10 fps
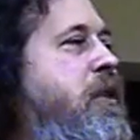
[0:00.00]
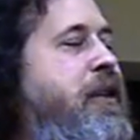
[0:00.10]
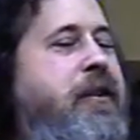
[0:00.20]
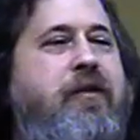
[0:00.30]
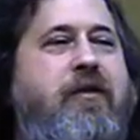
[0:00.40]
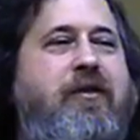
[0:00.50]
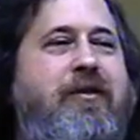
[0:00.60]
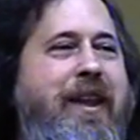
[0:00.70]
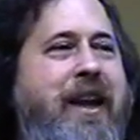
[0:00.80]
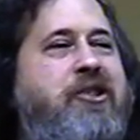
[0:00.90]
the
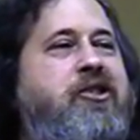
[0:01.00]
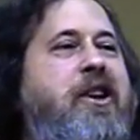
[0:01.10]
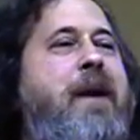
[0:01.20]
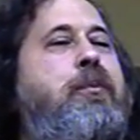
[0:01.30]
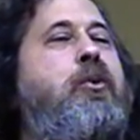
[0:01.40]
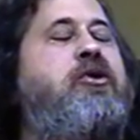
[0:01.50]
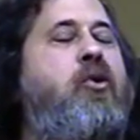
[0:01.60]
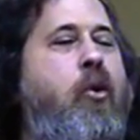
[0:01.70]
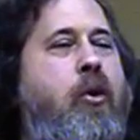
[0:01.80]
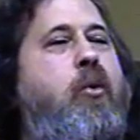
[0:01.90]
next step
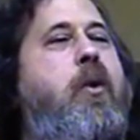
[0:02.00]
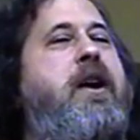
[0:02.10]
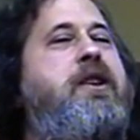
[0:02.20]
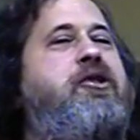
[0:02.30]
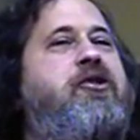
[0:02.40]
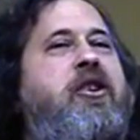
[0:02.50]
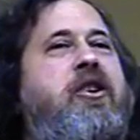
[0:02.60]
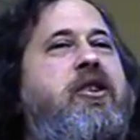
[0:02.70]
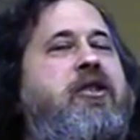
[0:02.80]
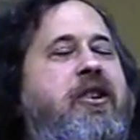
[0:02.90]
was always
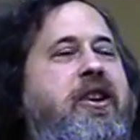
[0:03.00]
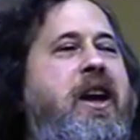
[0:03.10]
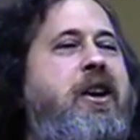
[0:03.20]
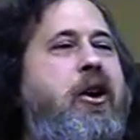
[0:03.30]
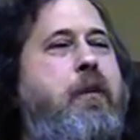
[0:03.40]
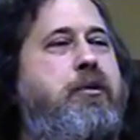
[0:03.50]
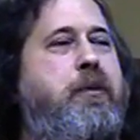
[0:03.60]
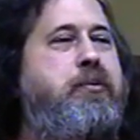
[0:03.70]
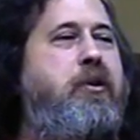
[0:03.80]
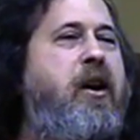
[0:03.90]
to get a
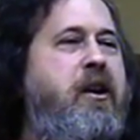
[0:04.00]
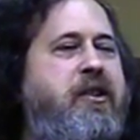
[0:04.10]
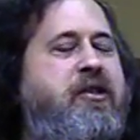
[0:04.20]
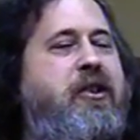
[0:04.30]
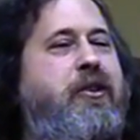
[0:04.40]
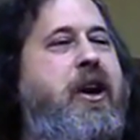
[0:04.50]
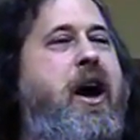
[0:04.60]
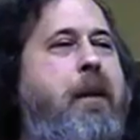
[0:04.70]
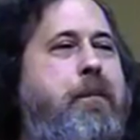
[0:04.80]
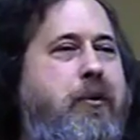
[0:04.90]
proprietary
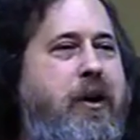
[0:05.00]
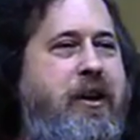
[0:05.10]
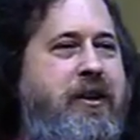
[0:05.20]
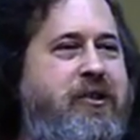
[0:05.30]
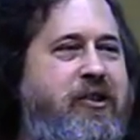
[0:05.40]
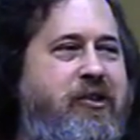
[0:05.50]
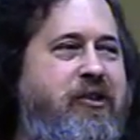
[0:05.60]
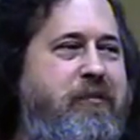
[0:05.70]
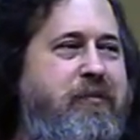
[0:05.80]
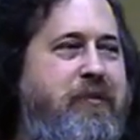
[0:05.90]
operating
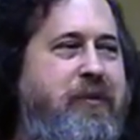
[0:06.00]
system,